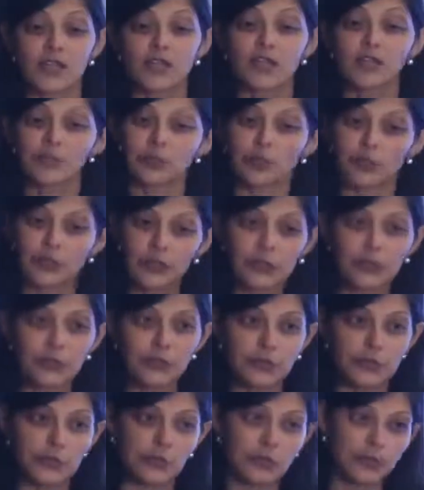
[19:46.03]
So what you
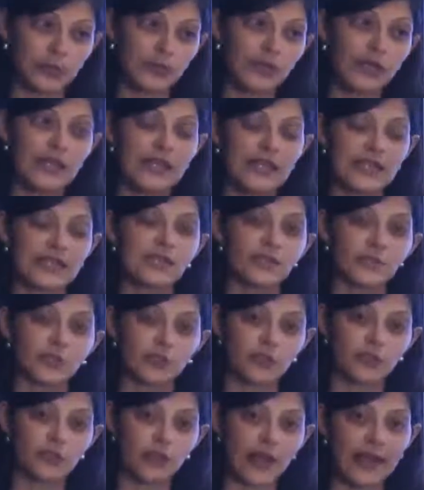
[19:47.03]
could do is you
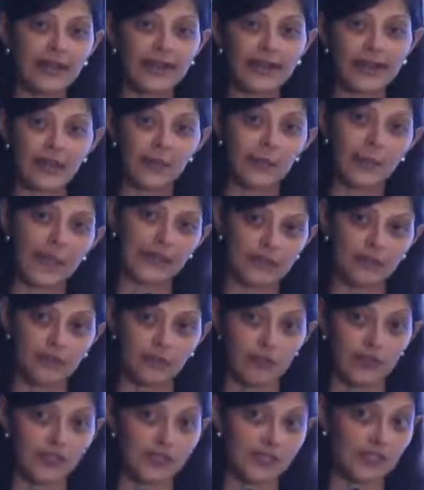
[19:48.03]
could try and get a patent
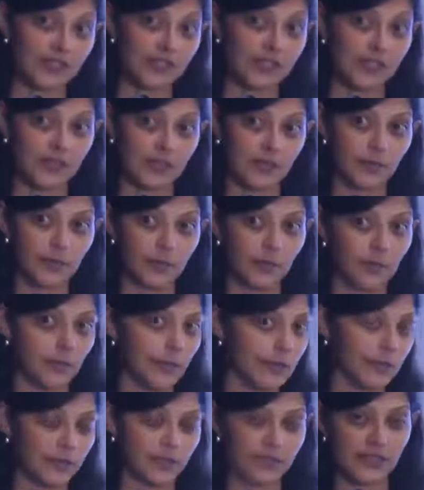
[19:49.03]
granted in Singapore,
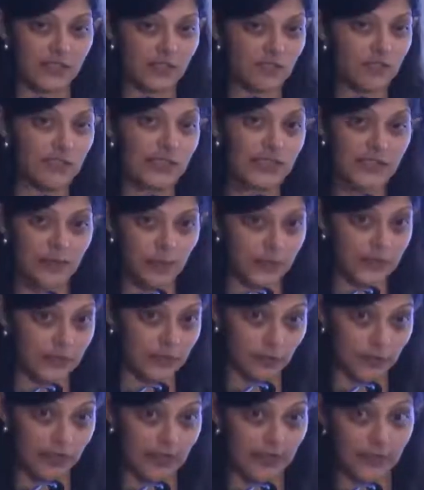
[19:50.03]
because it's really quick
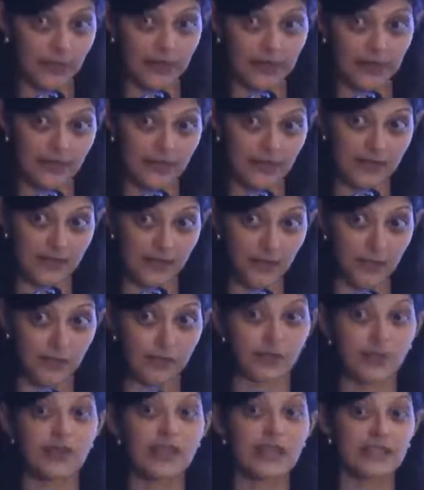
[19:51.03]
to get a patent in
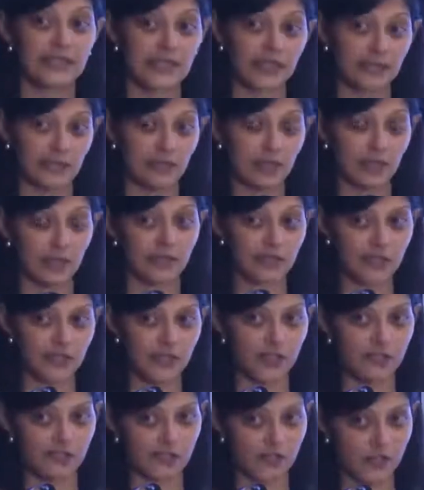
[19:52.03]
Singapore given our
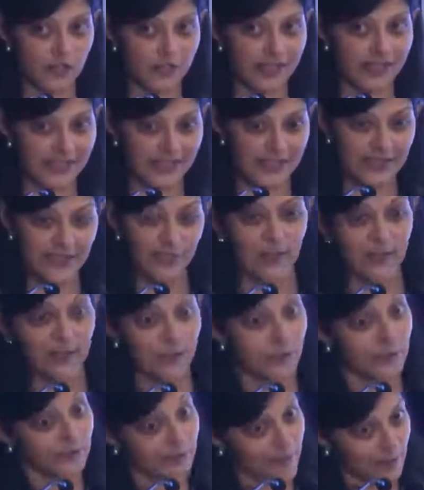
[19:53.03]
very efficient system
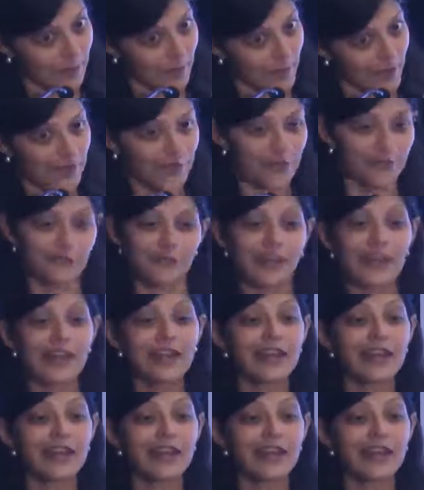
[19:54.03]
that we're very proud of.